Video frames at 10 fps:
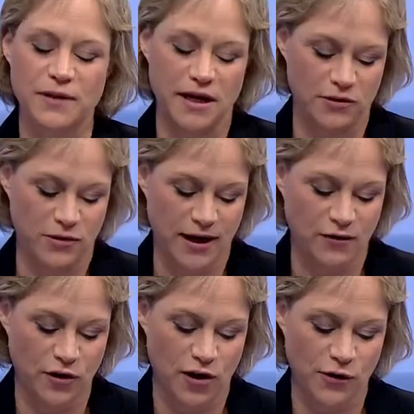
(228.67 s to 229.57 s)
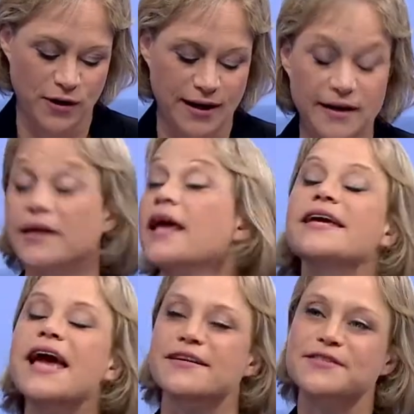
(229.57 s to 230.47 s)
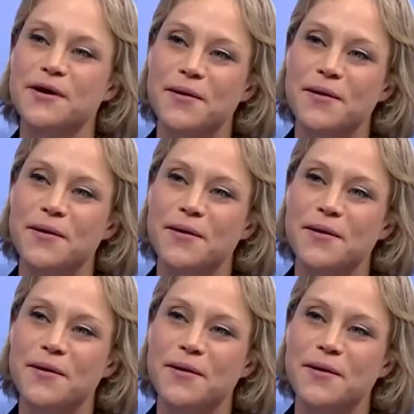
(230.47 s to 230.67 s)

in my head right now. I forgot you're Canadian. Yes, go